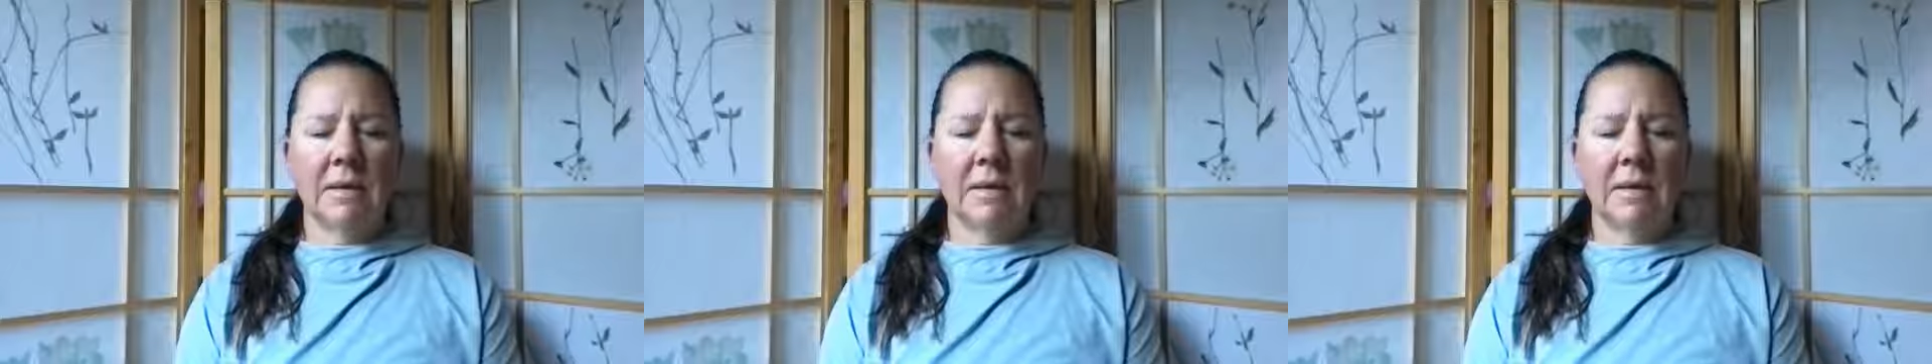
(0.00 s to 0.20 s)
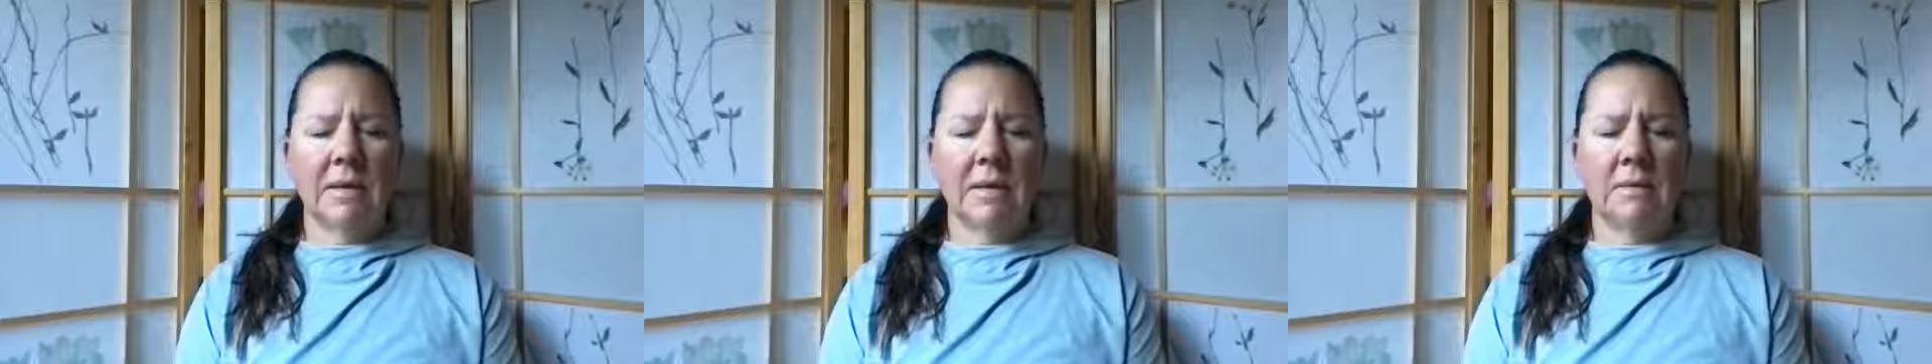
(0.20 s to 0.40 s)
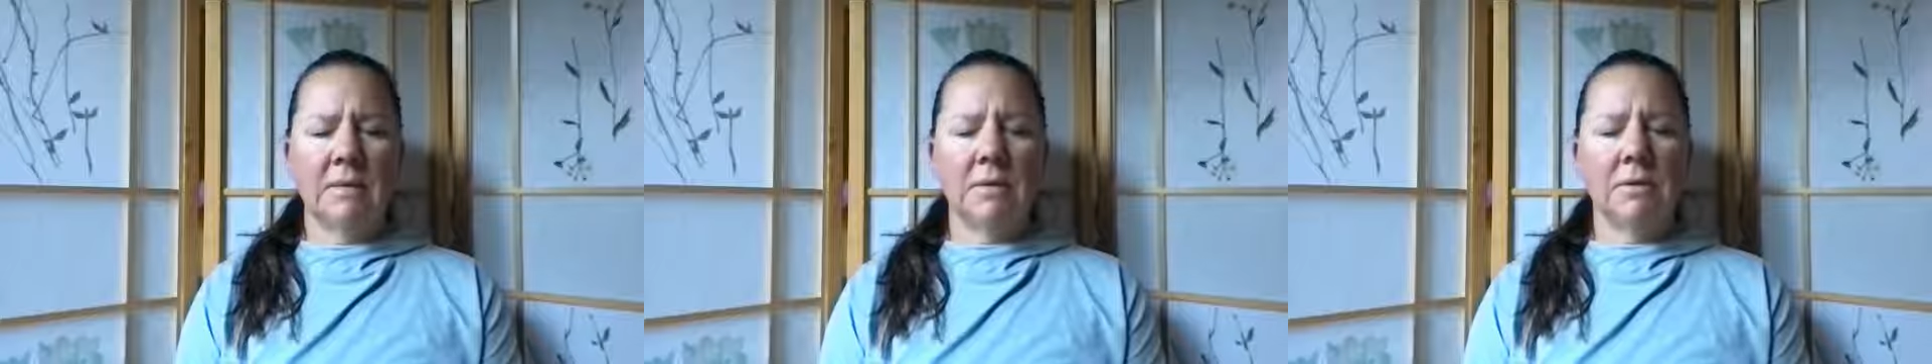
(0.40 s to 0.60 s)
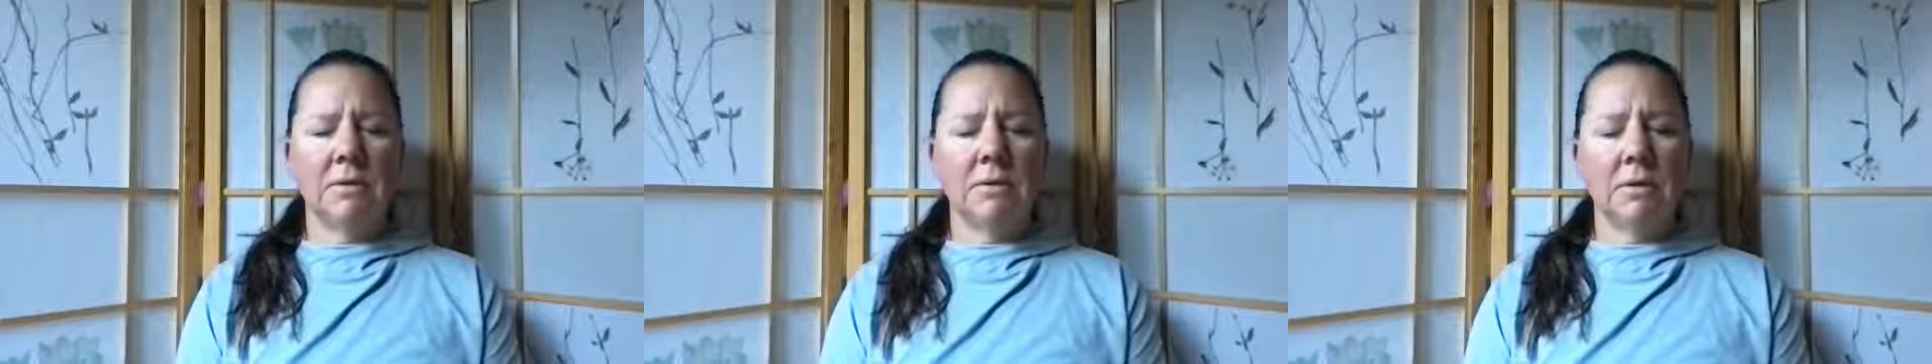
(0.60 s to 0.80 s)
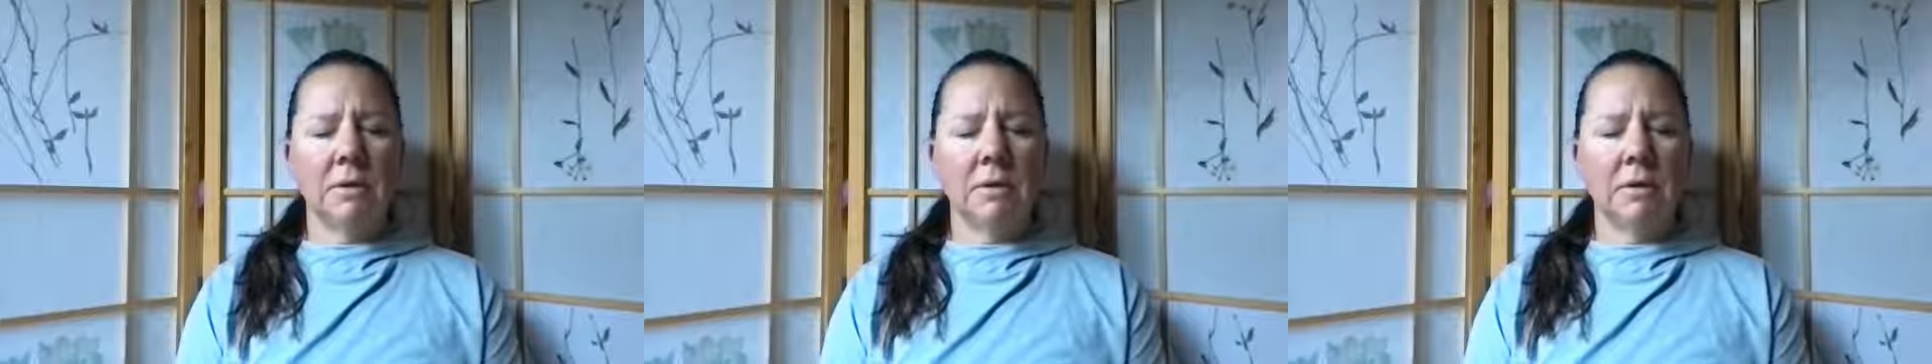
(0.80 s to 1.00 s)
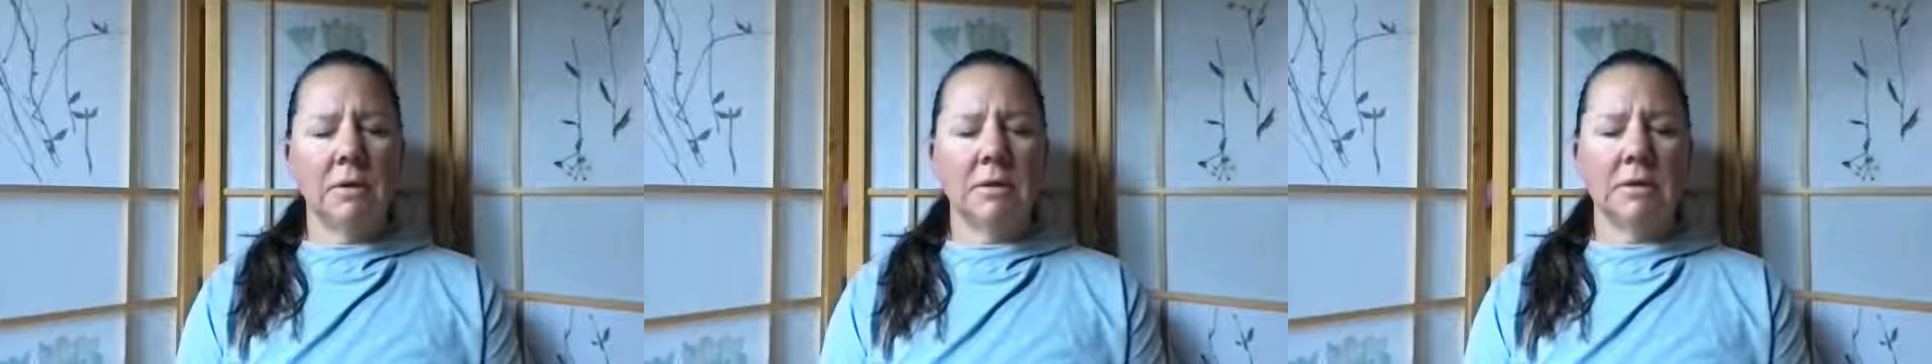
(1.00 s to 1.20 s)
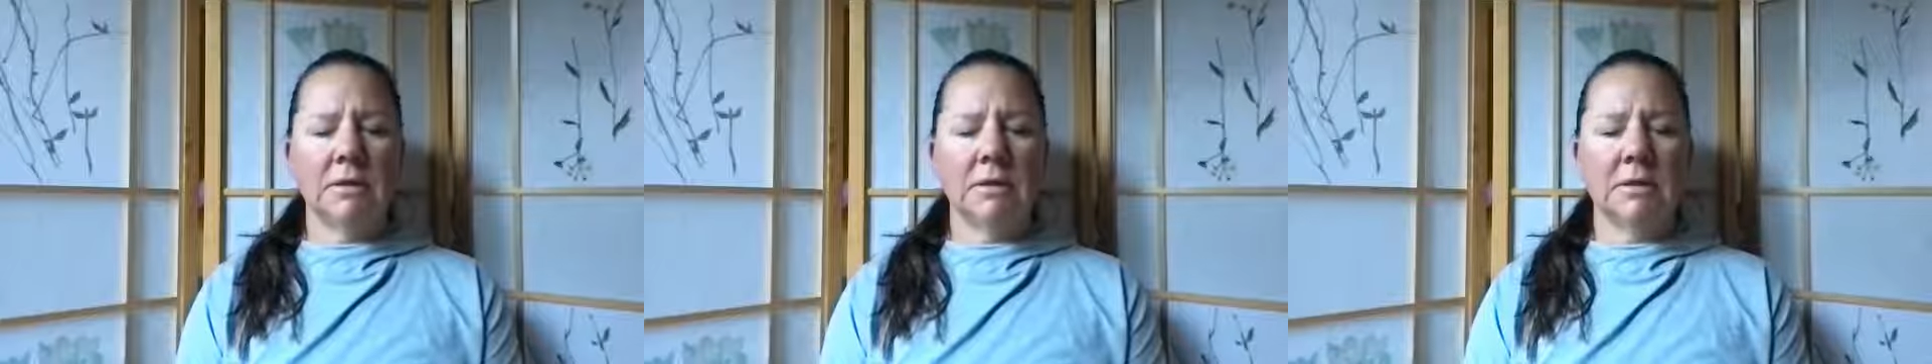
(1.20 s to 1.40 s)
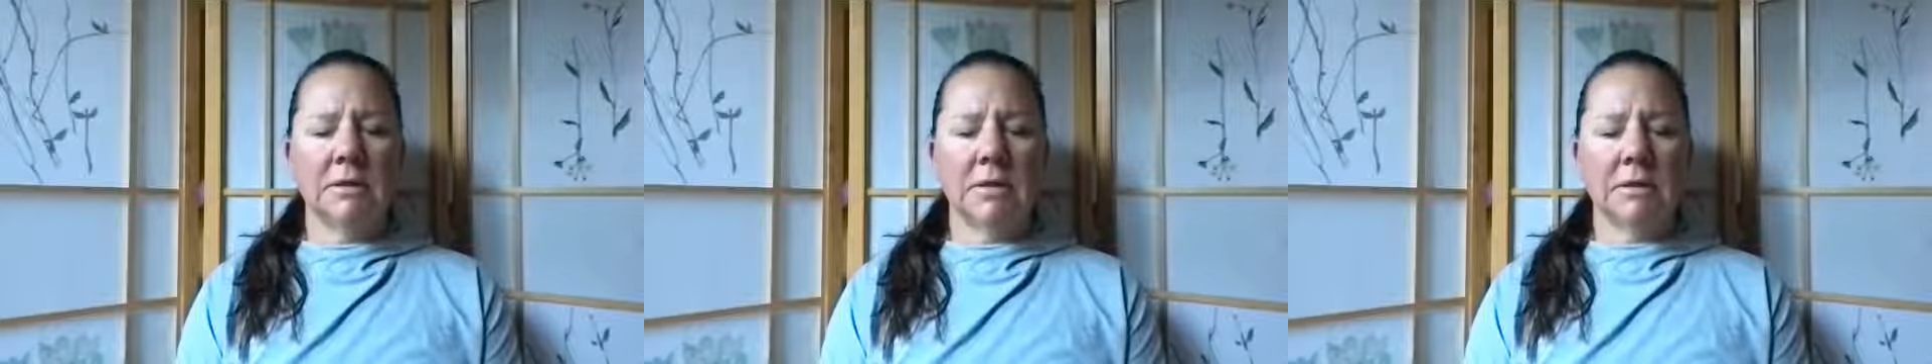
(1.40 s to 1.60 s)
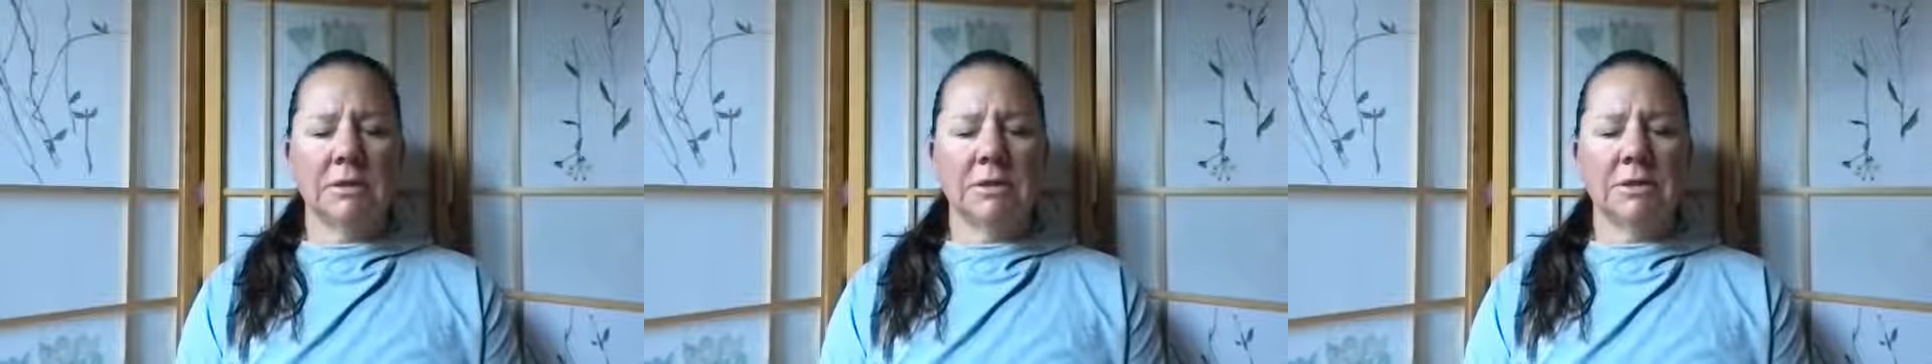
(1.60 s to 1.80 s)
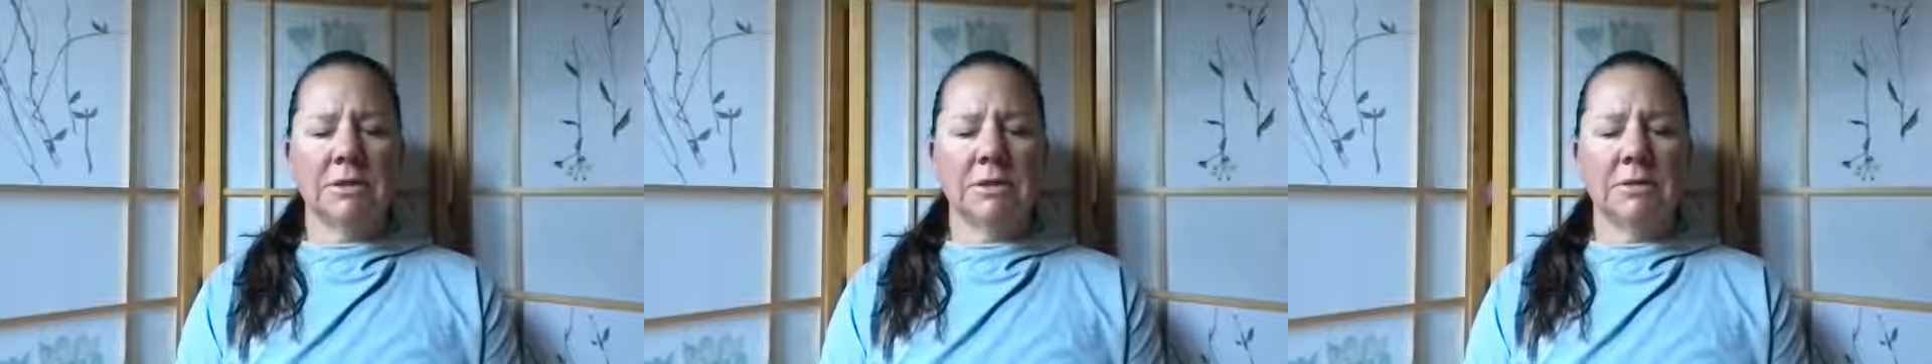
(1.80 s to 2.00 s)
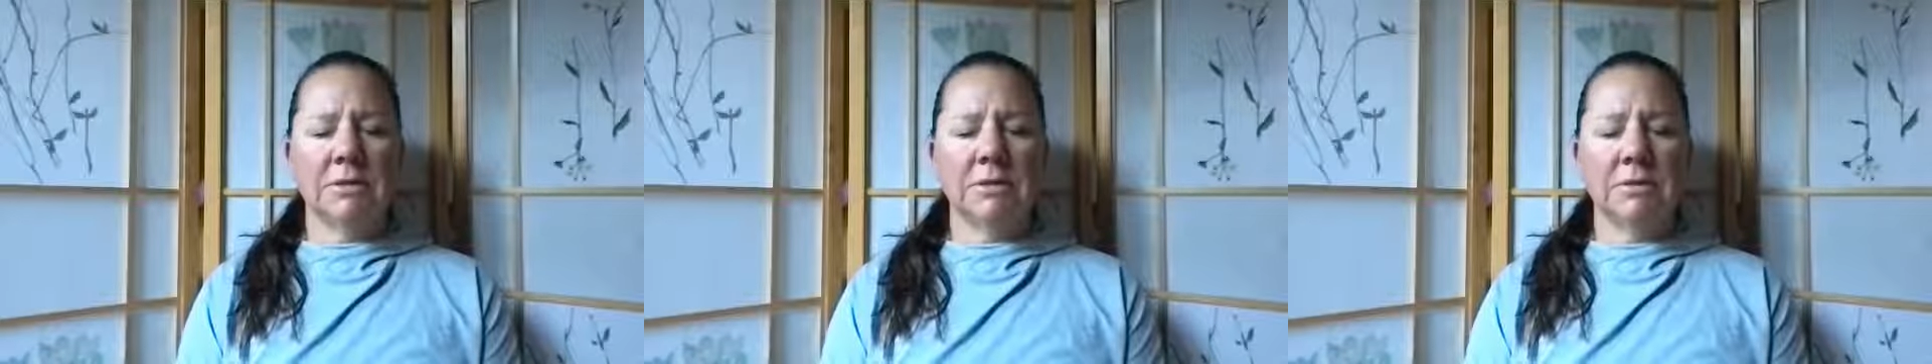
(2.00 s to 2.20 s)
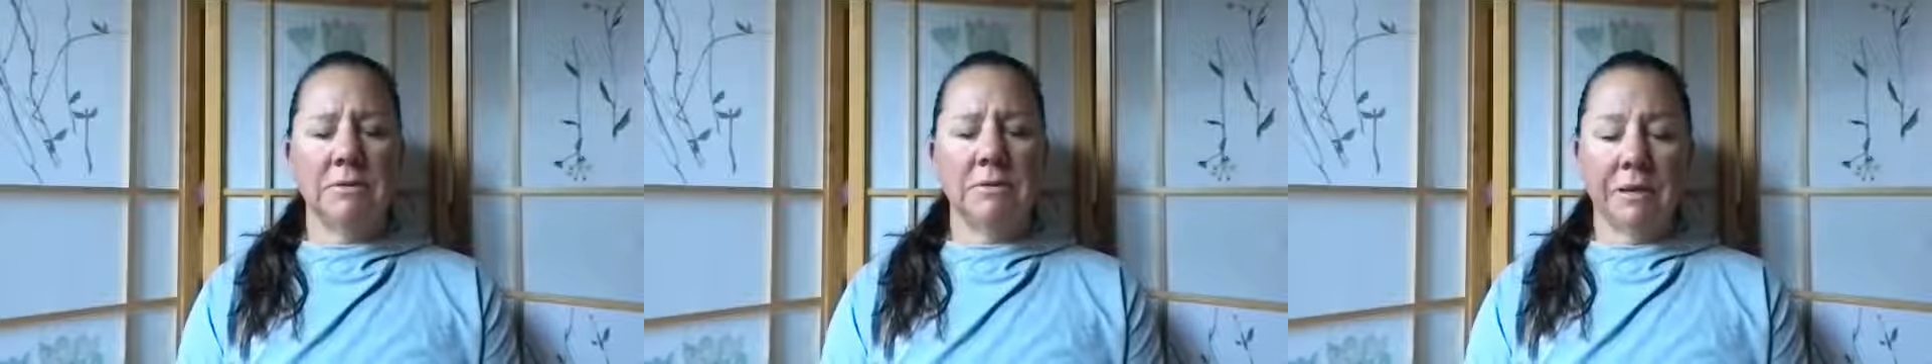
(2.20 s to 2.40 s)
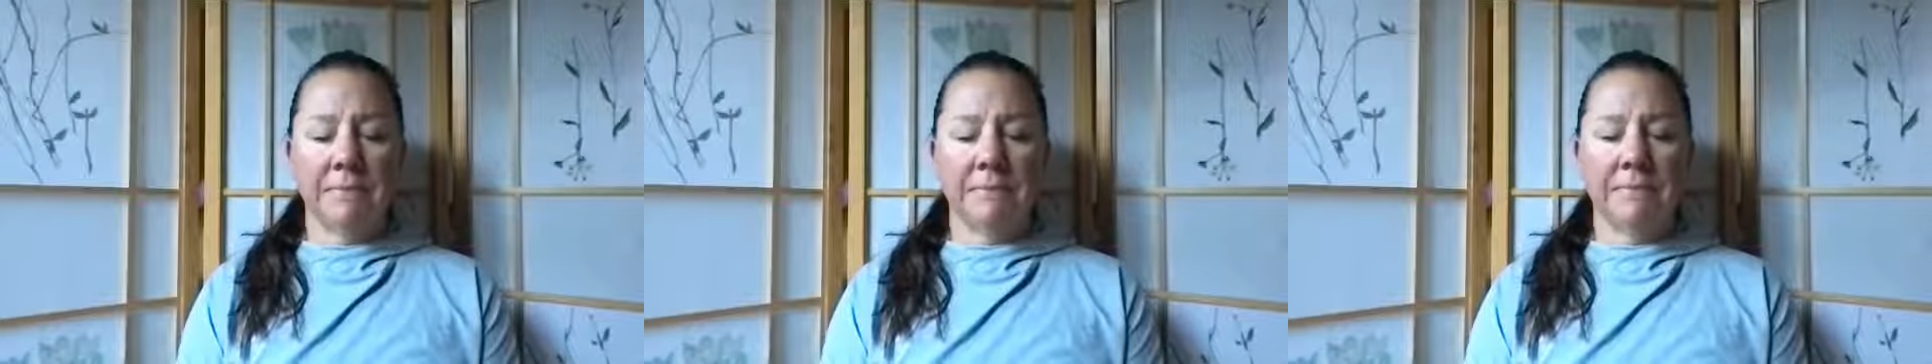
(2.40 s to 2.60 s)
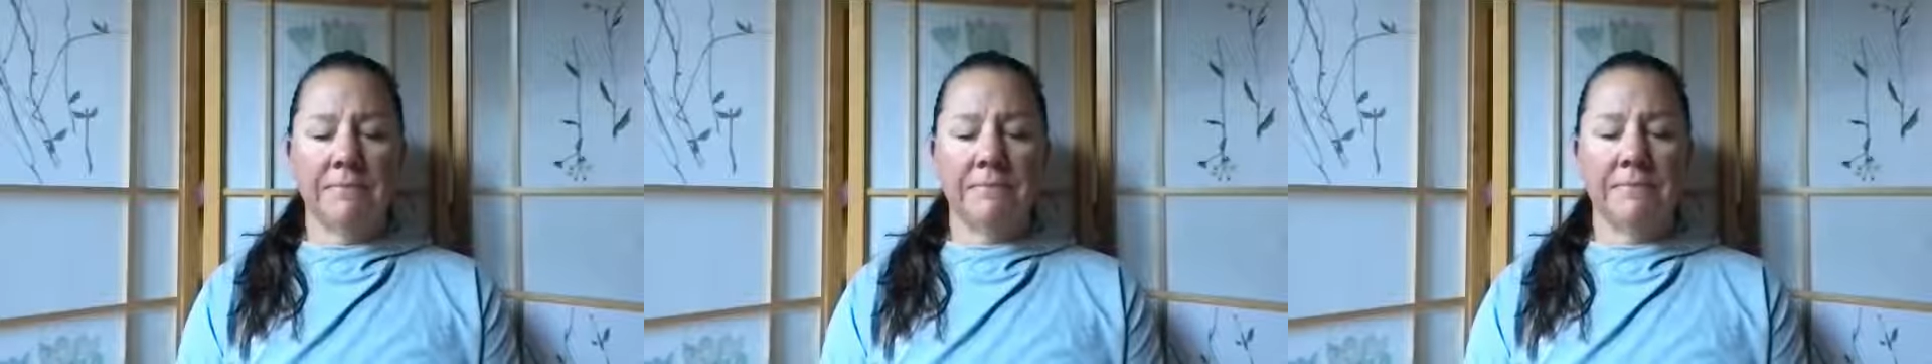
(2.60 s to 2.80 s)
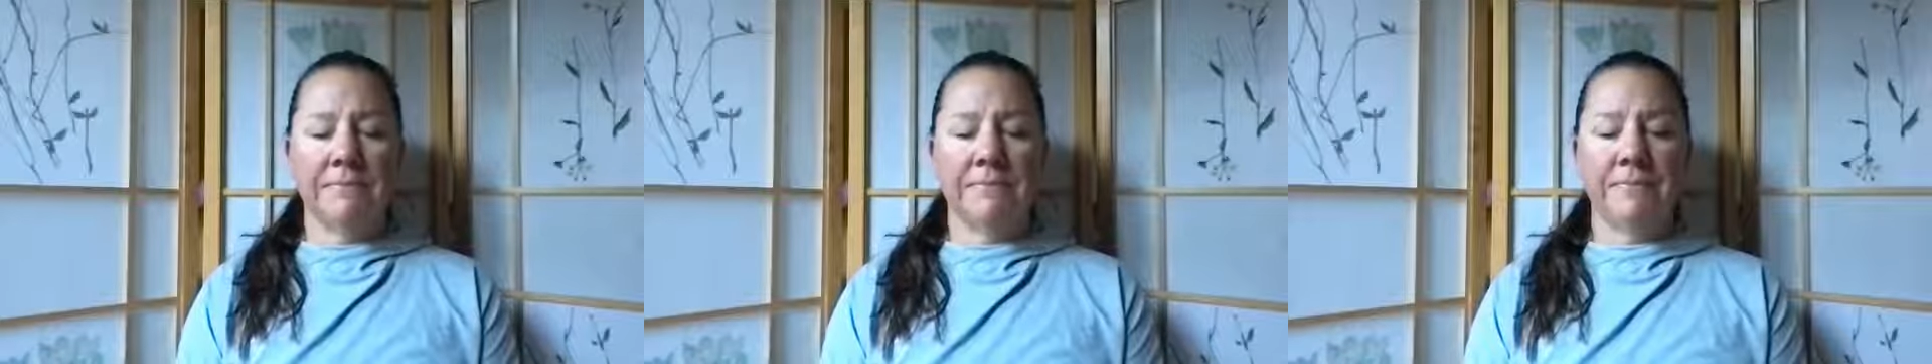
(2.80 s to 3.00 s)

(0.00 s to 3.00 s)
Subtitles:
And your heart connection to them.